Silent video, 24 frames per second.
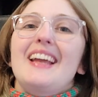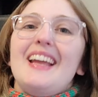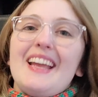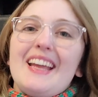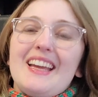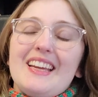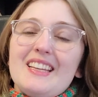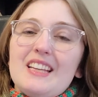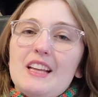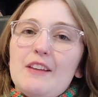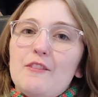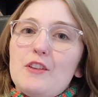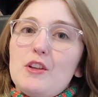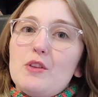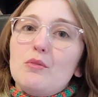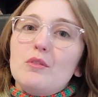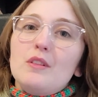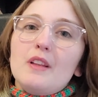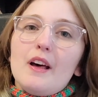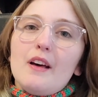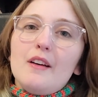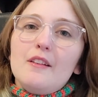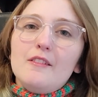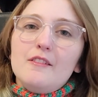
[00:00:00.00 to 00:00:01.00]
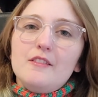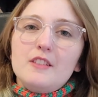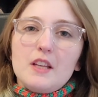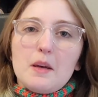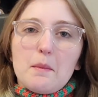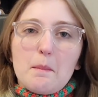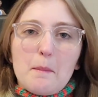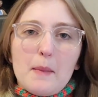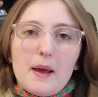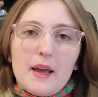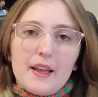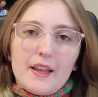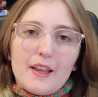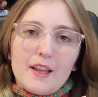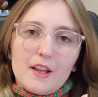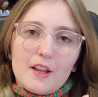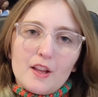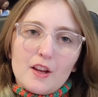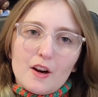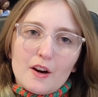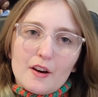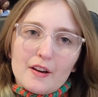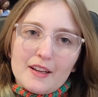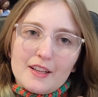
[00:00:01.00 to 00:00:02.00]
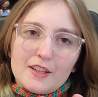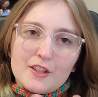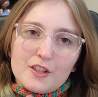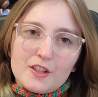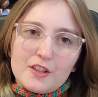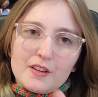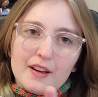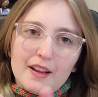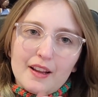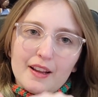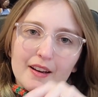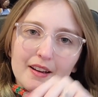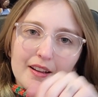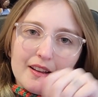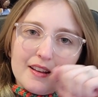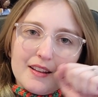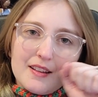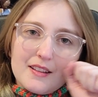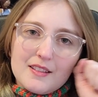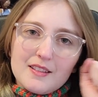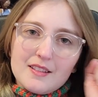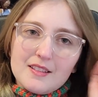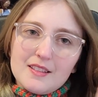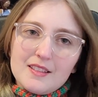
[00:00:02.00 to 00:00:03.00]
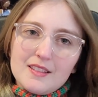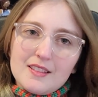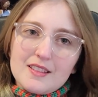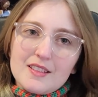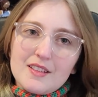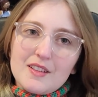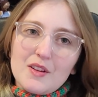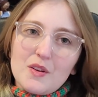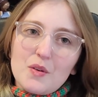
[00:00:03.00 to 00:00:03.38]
And if you loved my yarny shenanigans